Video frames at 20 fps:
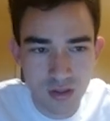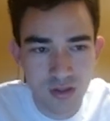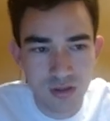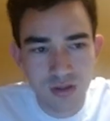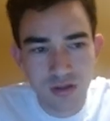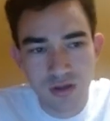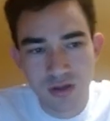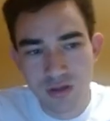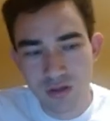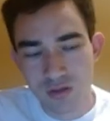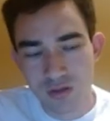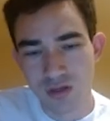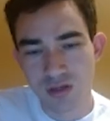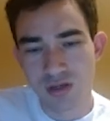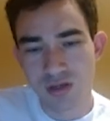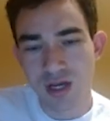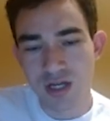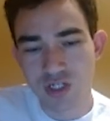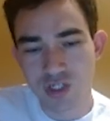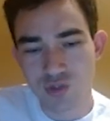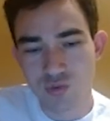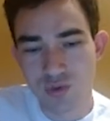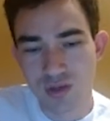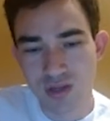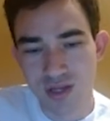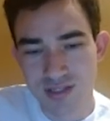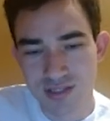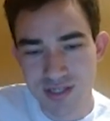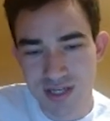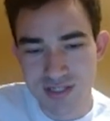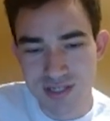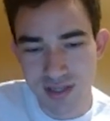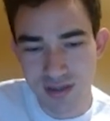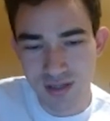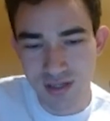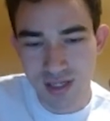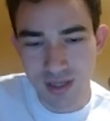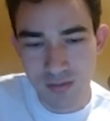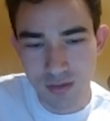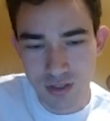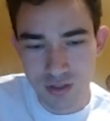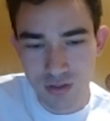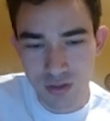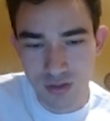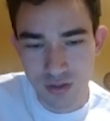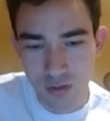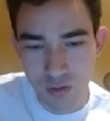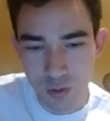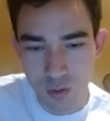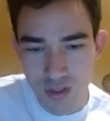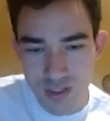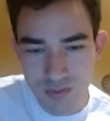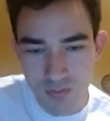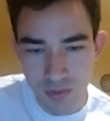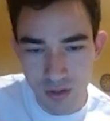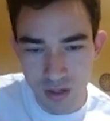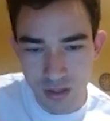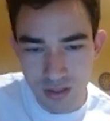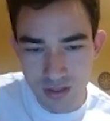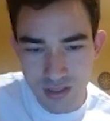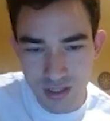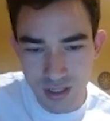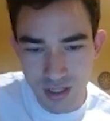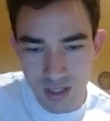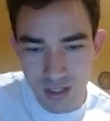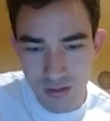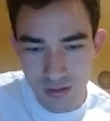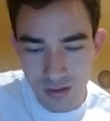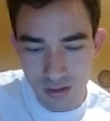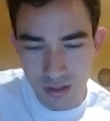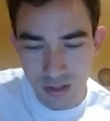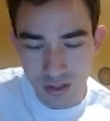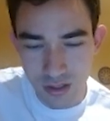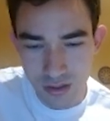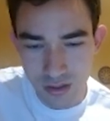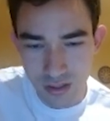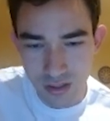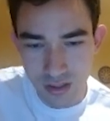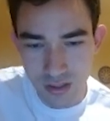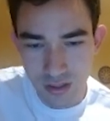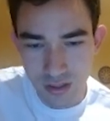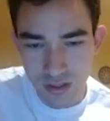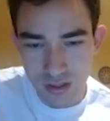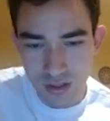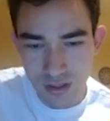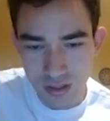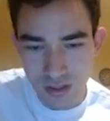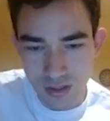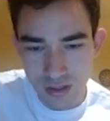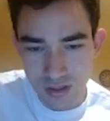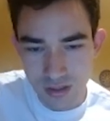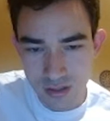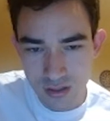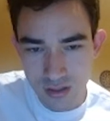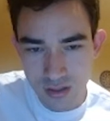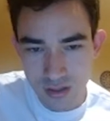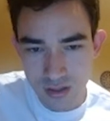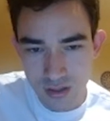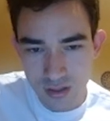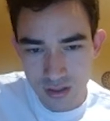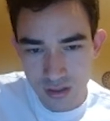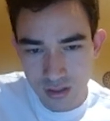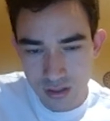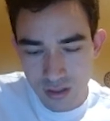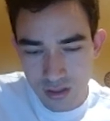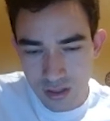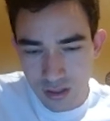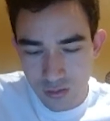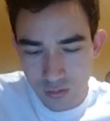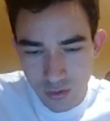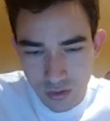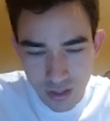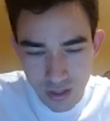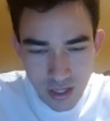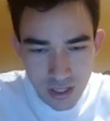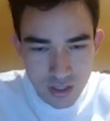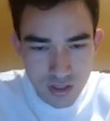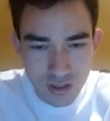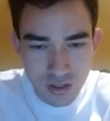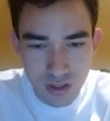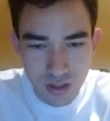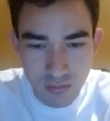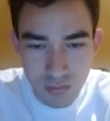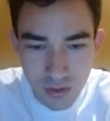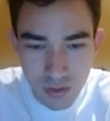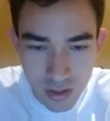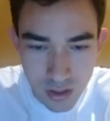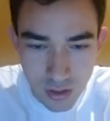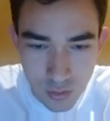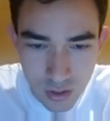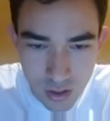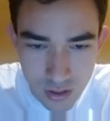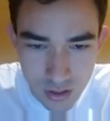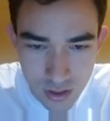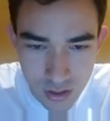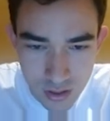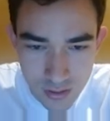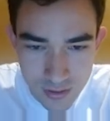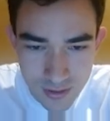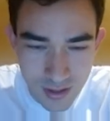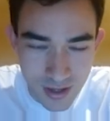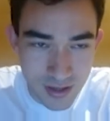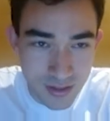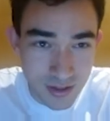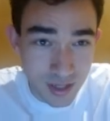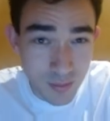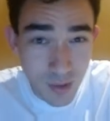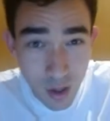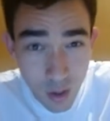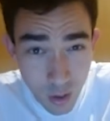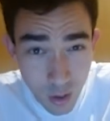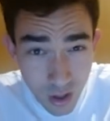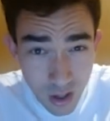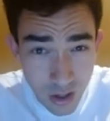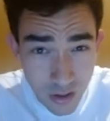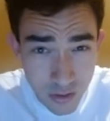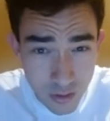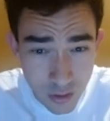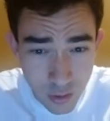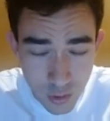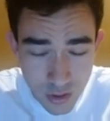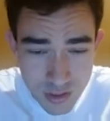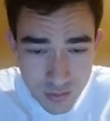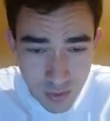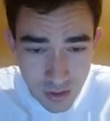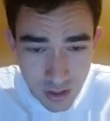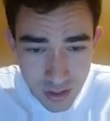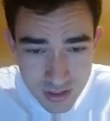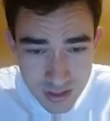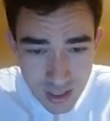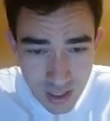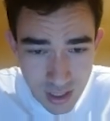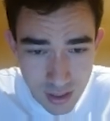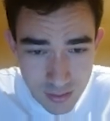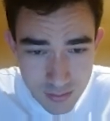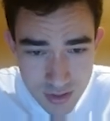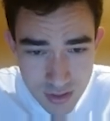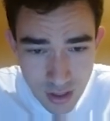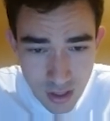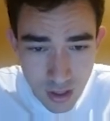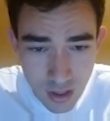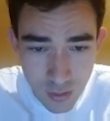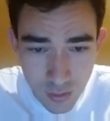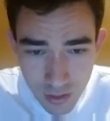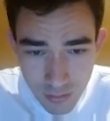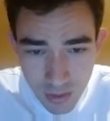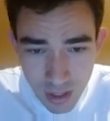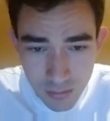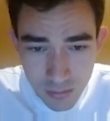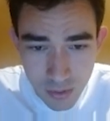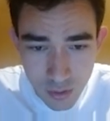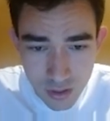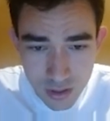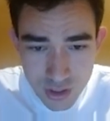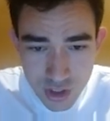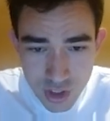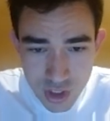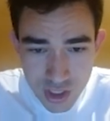I'll do it. I just realized I set the time control to correspondence again. Luckily, he will actually play quickly. Unlike my other correspondence games, where my opponents just